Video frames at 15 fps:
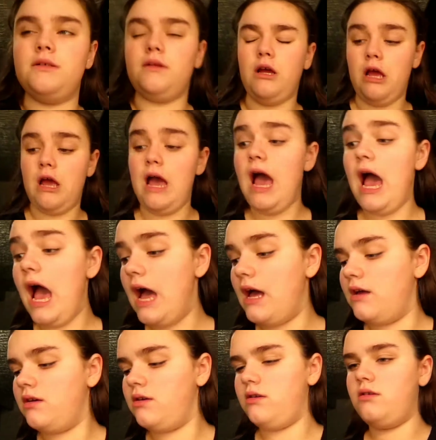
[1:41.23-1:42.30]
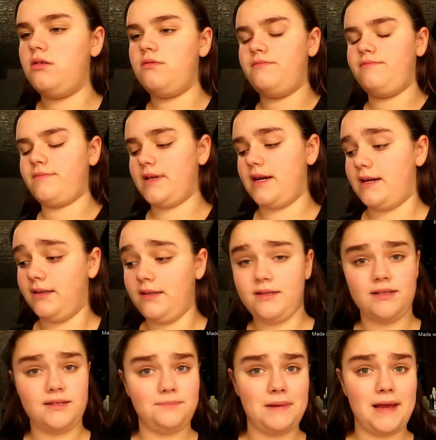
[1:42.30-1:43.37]
God,
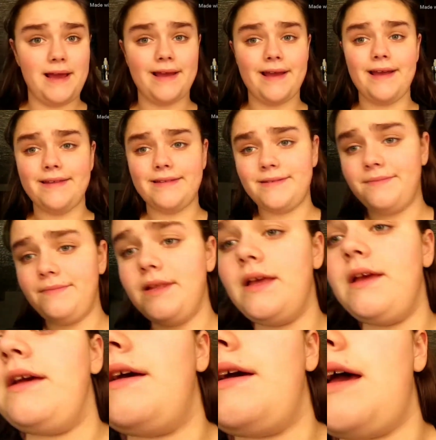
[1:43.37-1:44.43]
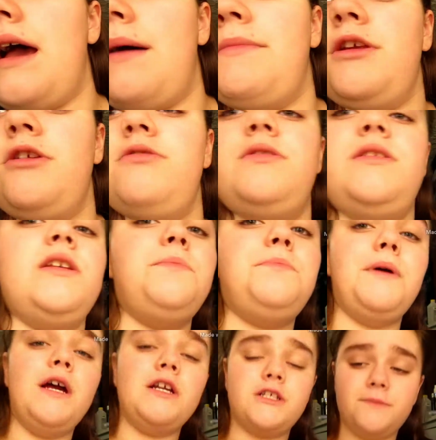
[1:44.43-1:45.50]
this is bad, guys. I'm gonna use this
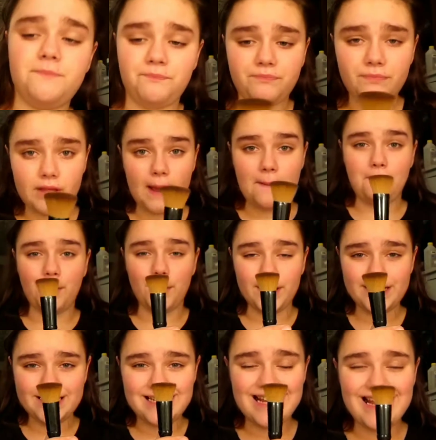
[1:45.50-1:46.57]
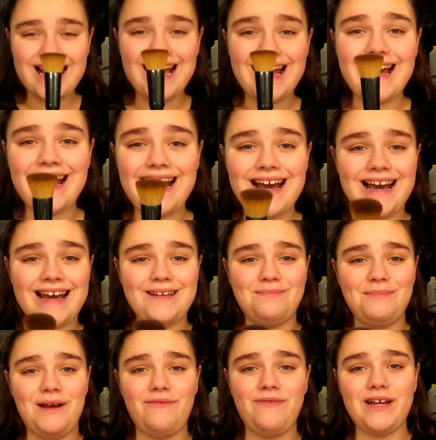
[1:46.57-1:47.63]
brush and put it on
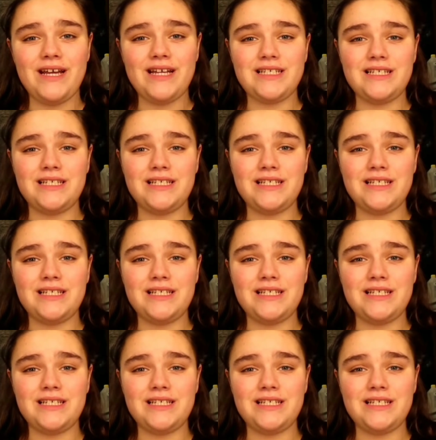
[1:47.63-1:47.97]
my face.